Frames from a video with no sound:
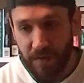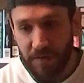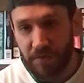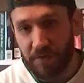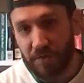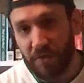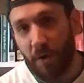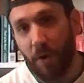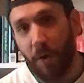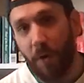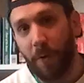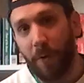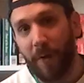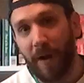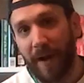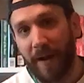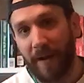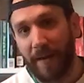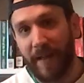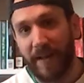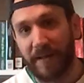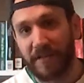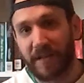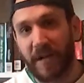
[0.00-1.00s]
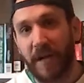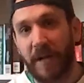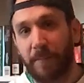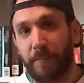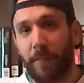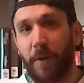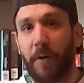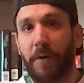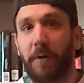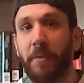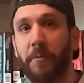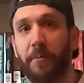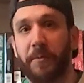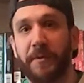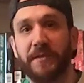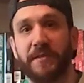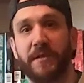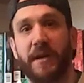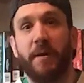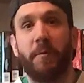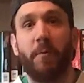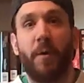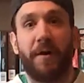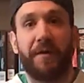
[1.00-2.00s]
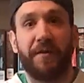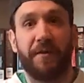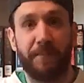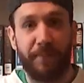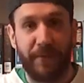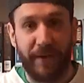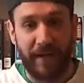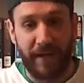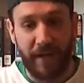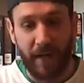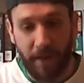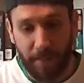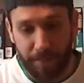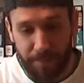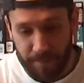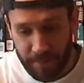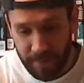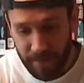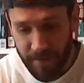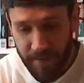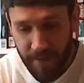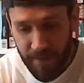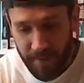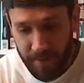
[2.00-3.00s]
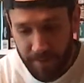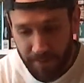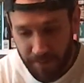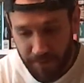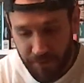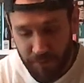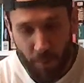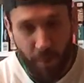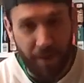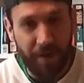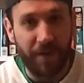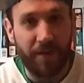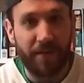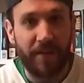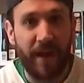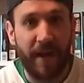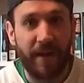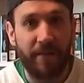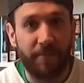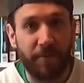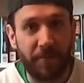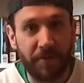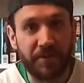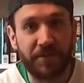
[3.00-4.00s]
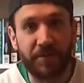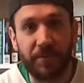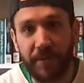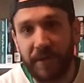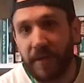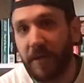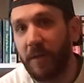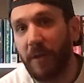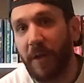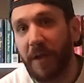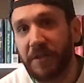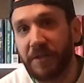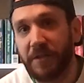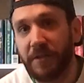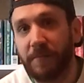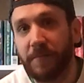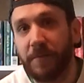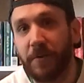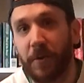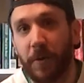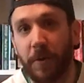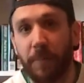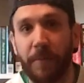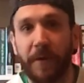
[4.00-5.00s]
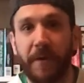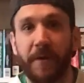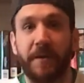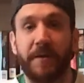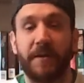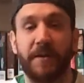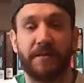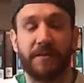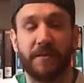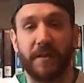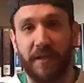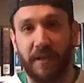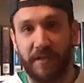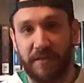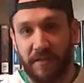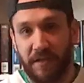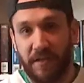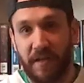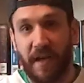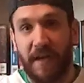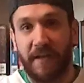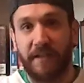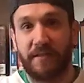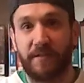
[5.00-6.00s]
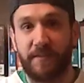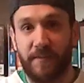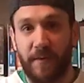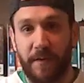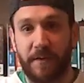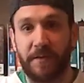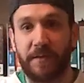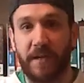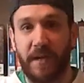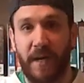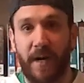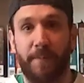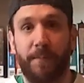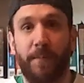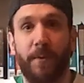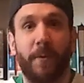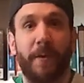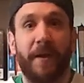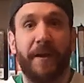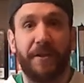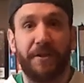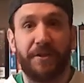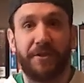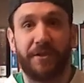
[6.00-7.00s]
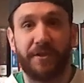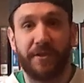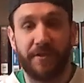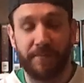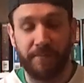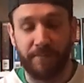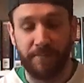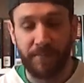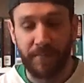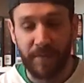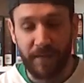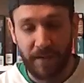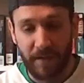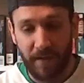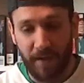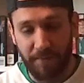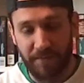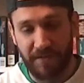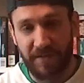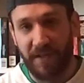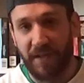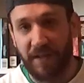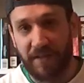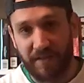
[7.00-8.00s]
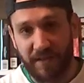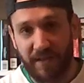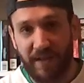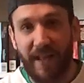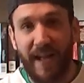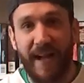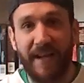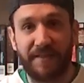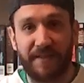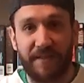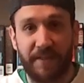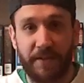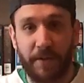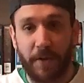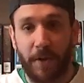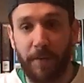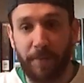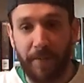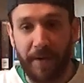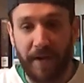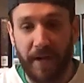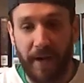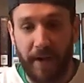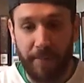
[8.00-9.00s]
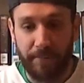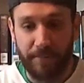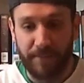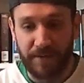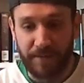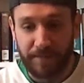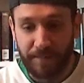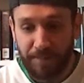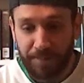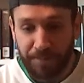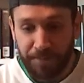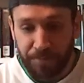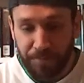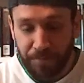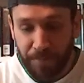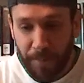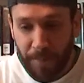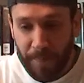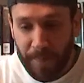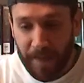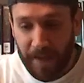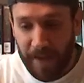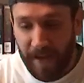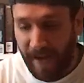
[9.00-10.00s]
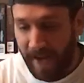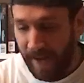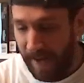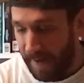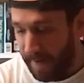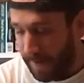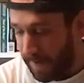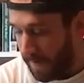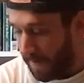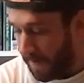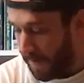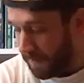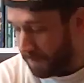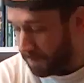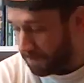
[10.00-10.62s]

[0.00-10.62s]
So, and that's kind of part of the reason I wanted to pick up the 20th Anniversary Collection of Kirby, because it's a nice, fun compilation of 6 classic Kirby games. And